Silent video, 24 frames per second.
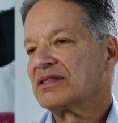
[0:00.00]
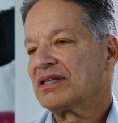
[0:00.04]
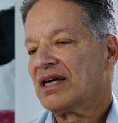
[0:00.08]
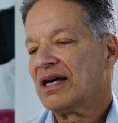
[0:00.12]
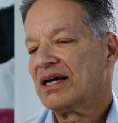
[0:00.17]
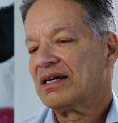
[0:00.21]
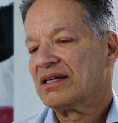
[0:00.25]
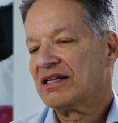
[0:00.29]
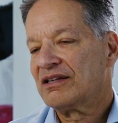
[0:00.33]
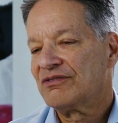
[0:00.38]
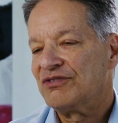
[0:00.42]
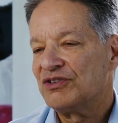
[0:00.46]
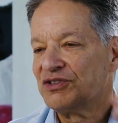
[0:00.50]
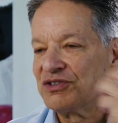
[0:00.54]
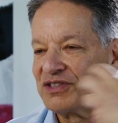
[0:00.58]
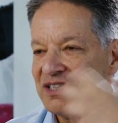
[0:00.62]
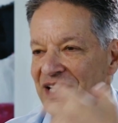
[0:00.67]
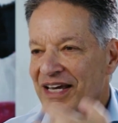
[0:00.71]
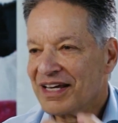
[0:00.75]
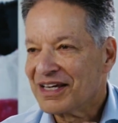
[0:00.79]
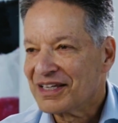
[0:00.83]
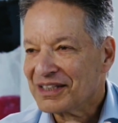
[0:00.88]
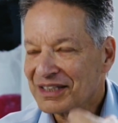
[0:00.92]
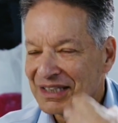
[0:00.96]
that if you've
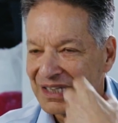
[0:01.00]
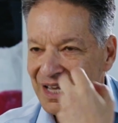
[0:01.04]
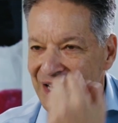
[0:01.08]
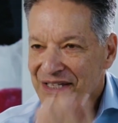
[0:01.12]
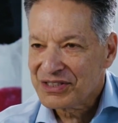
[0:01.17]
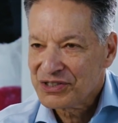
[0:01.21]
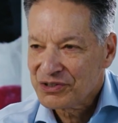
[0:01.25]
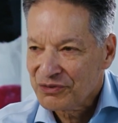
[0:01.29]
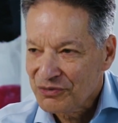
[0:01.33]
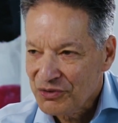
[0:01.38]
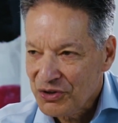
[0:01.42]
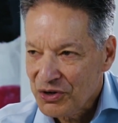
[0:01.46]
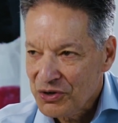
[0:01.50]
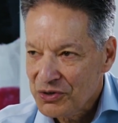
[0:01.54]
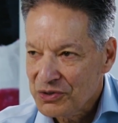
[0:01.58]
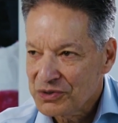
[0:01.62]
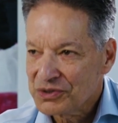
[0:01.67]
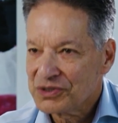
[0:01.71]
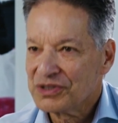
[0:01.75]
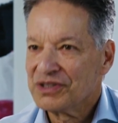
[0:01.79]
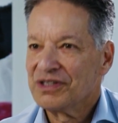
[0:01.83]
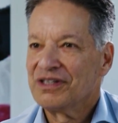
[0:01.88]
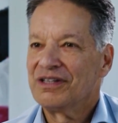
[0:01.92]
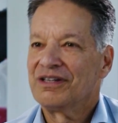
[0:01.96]
taken less of
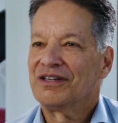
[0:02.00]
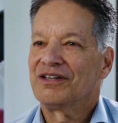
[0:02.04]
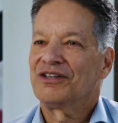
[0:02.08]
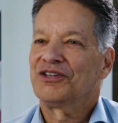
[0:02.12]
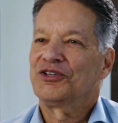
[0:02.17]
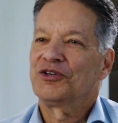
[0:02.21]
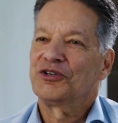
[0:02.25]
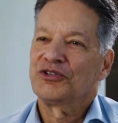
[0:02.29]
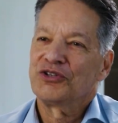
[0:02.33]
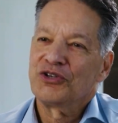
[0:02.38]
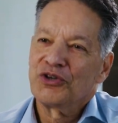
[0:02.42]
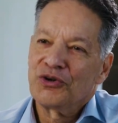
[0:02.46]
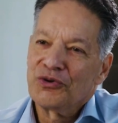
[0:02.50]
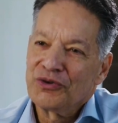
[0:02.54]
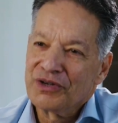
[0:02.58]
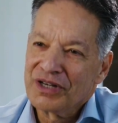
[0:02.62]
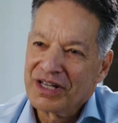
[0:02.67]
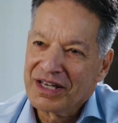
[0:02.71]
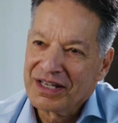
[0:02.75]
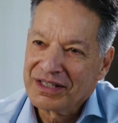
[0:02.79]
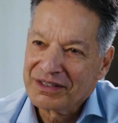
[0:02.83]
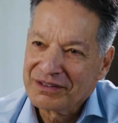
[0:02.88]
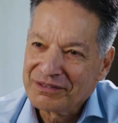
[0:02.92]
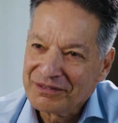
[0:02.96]
those, you'll
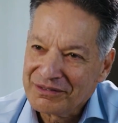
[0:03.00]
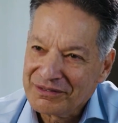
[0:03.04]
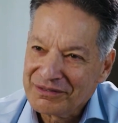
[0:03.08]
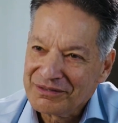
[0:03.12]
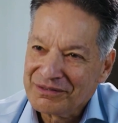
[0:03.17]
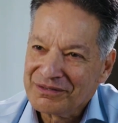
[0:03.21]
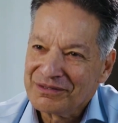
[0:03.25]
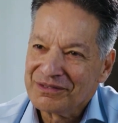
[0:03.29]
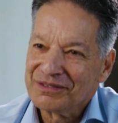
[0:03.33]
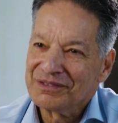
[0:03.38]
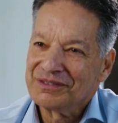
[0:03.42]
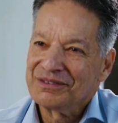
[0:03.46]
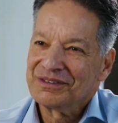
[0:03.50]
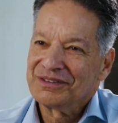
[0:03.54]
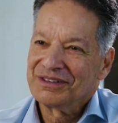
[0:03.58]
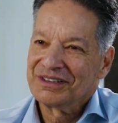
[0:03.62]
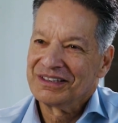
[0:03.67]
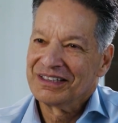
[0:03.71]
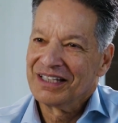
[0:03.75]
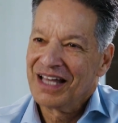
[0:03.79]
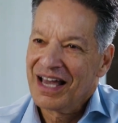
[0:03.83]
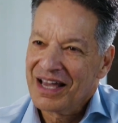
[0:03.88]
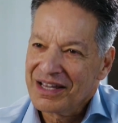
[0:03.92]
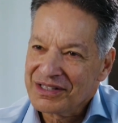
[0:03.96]
urinate
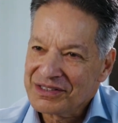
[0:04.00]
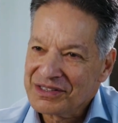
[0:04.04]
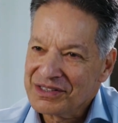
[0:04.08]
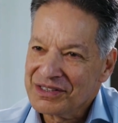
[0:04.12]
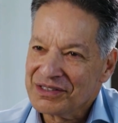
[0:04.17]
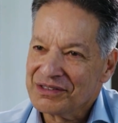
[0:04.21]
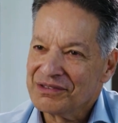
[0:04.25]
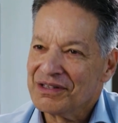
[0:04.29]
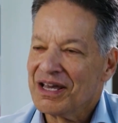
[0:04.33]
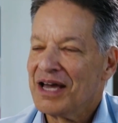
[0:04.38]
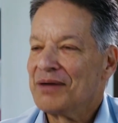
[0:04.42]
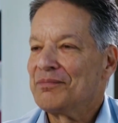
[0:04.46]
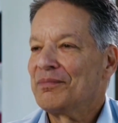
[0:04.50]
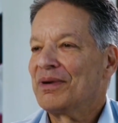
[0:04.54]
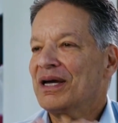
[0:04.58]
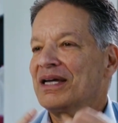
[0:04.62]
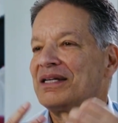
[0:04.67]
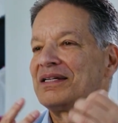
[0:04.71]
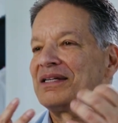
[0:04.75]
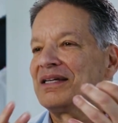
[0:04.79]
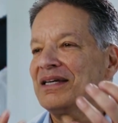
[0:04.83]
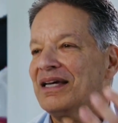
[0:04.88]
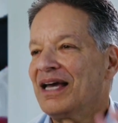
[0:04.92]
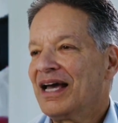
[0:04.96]
less, and that might
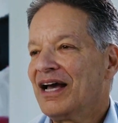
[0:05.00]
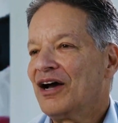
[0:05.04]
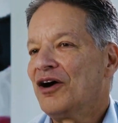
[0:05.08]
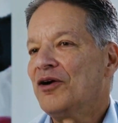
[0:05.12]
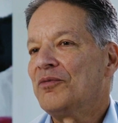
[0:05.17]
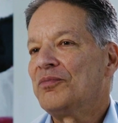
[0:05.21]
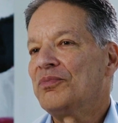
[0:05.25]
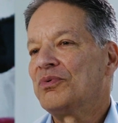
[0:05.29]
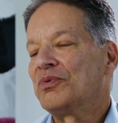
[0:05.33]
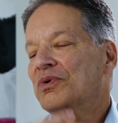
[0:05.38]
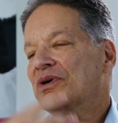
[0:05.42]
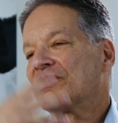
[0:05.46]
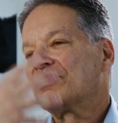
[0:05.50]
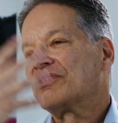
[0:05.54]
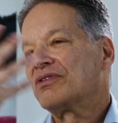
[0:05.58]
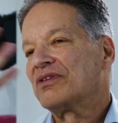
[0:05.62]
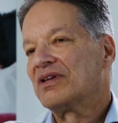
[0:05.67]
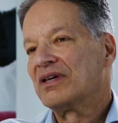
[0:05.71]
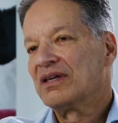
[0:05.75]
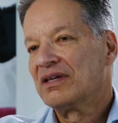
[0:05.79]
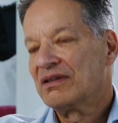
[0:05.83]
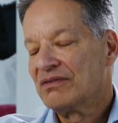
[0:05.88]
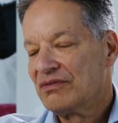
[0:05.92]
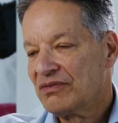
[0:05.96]
help with
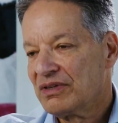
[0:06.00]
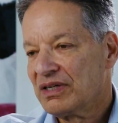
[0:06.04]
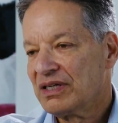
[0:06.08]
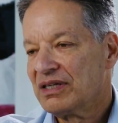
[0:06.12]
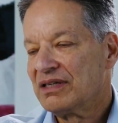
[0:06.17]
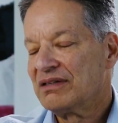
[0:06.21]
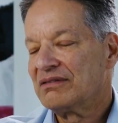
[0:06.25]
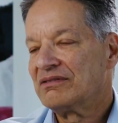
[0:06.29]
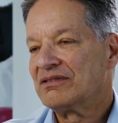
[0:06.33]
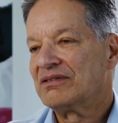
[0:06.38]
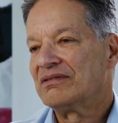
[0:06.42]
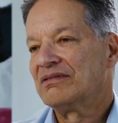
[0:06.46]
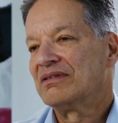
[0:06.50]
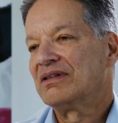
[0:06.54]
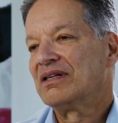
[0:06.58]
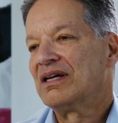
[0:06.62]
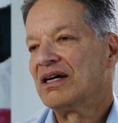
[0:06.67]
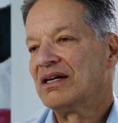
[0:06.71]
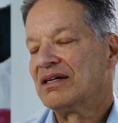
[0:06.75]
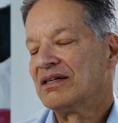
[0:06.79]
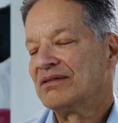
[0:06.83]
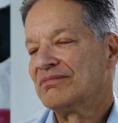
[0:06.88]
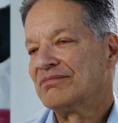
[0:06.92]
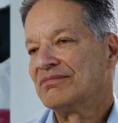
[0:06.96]
the
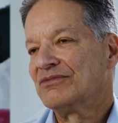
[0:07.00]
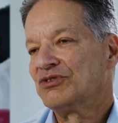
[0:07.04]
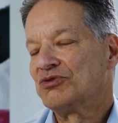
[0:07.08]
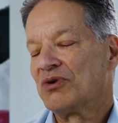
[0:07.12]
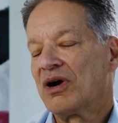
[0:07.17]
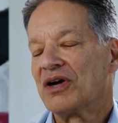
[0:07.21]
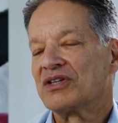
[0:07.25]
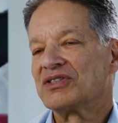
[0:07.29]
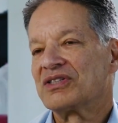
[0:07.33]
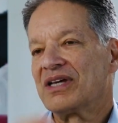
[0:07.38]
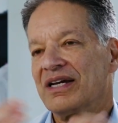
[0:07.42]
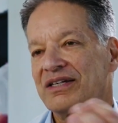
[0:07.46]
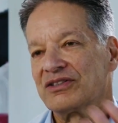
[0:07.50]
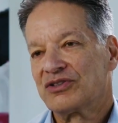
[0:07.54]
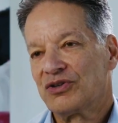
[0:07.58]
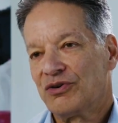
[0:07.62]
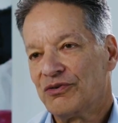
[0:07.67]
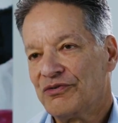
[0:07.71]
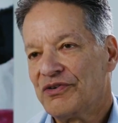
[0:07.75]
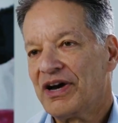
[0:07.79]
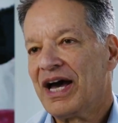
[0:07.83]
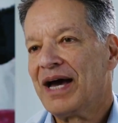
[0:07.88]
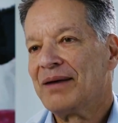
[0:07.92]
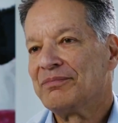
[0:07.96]
drugs like
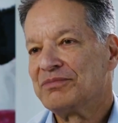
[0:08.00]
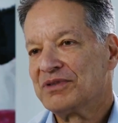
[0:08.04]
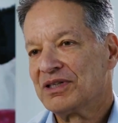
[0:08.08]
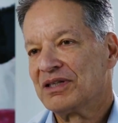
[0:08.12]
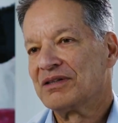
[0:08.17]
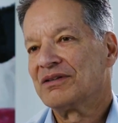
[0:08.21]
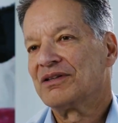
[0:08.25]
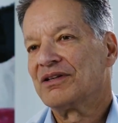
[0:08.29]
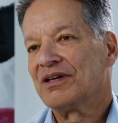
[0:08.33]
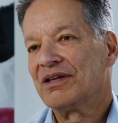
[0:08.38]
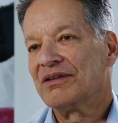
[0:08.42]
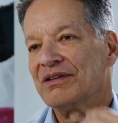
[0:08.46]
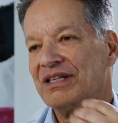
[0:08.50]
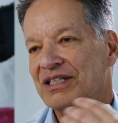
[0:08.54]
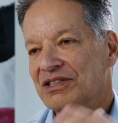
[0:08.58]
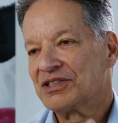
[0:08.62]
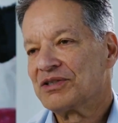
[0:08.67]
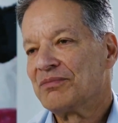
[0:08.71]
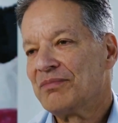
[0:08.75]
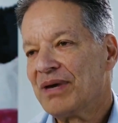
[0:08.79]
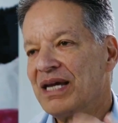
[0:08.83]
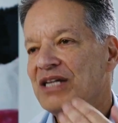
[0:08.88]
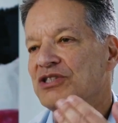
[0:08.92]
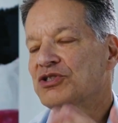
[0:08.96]
tolvaptan. It's a
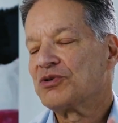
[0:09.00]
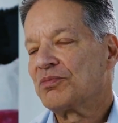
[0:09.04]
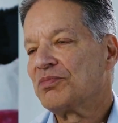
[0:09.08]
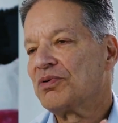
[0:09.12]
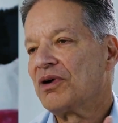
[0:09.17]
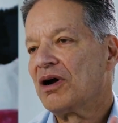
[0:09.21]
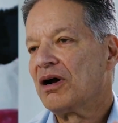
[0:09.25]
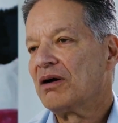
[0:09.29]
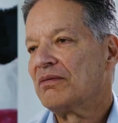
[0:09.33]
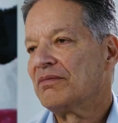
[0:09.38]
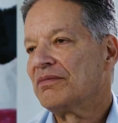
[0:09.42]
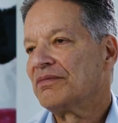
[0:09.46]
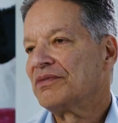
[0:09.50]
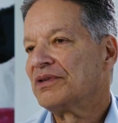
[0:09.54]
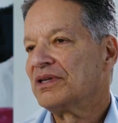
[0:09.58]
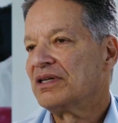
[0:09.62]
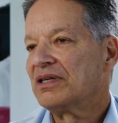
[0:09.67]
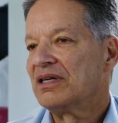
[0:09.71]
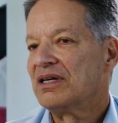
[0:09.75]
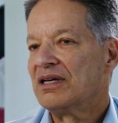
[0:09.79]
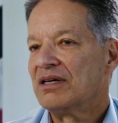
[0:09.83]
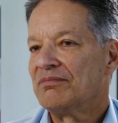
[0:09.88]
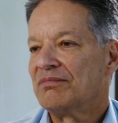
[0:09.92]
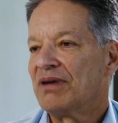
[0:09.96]
major problem, the
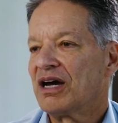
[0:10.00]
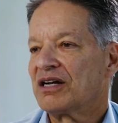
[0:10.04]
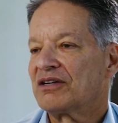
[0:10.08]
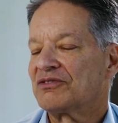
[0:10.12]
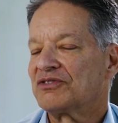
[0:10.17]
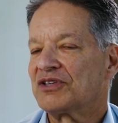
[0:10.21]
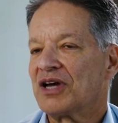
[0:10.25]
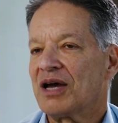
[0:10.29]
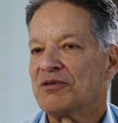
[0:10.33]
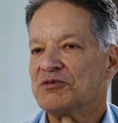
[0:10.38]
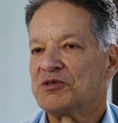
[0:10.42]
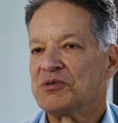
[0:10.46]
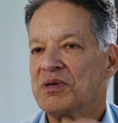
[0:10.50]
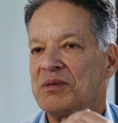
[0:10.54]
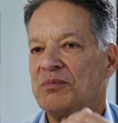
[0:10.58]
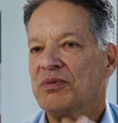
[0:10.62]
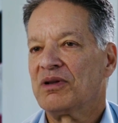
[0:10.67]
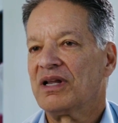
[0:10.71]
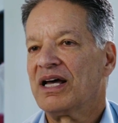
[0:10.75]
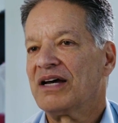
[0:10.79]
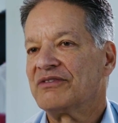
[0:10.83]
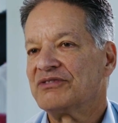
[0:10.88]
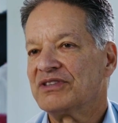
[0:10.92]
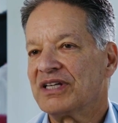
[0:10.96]
amount of times people
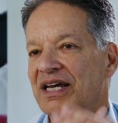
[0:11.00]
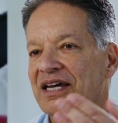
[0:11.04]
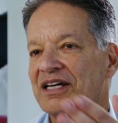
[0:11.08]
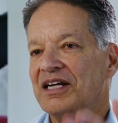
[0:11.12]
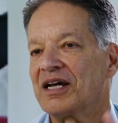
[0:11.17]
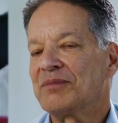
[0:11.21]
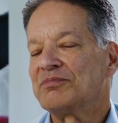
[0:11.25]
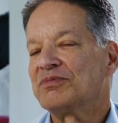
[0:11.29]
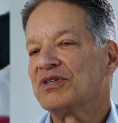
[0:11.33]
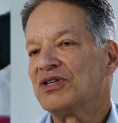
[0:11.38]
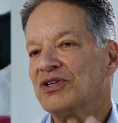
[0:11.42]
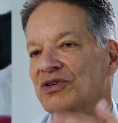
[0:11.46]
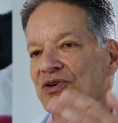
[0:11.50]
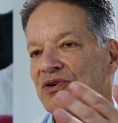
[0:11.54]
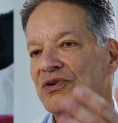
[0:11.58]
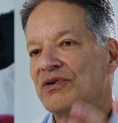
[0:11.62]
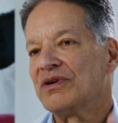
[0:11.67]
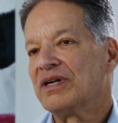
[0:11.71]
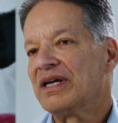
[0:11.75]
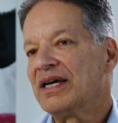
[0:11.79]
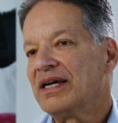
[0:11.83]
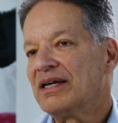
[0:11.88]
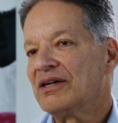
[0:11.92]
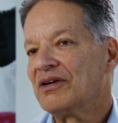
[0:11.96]
have to get up to
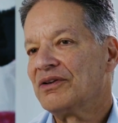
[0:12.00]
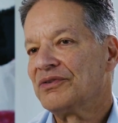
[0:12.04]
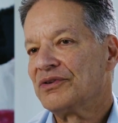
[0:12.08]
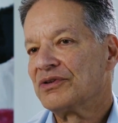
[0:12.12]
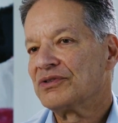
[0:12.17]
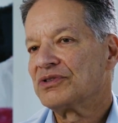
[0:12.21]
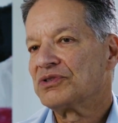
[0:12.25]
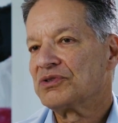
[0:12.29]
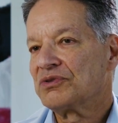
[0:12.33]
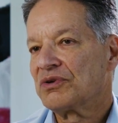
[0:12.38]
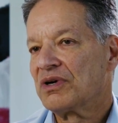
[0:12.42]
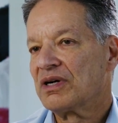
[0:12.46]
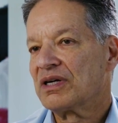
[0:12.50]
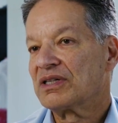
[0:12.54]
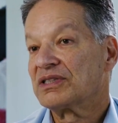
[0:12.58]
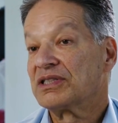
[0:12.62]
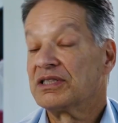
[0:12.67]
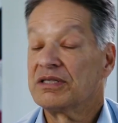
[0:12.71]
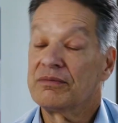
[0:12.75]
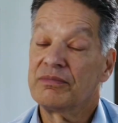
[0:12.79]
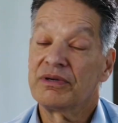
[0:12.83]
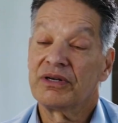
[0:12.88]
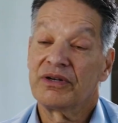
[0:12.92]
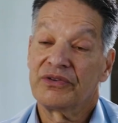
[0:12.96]
urinate on those drugs in
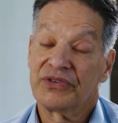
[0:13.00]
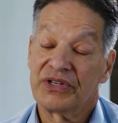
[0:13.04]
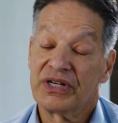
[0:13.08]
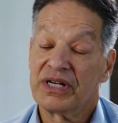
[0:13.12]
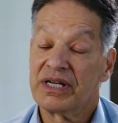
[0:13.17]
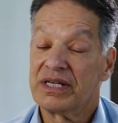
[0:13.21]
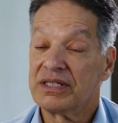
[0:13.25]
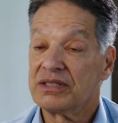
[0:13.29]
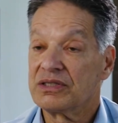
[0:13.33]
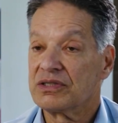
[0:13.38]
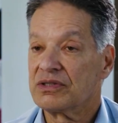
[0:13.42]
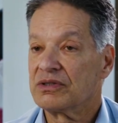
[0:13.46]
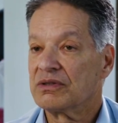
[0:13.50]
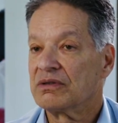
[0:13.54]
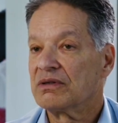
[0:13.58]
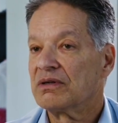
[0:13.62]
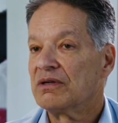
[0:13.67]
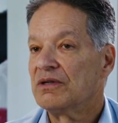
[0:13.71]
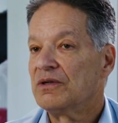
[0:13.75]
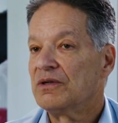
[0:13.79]
the middle of the night too.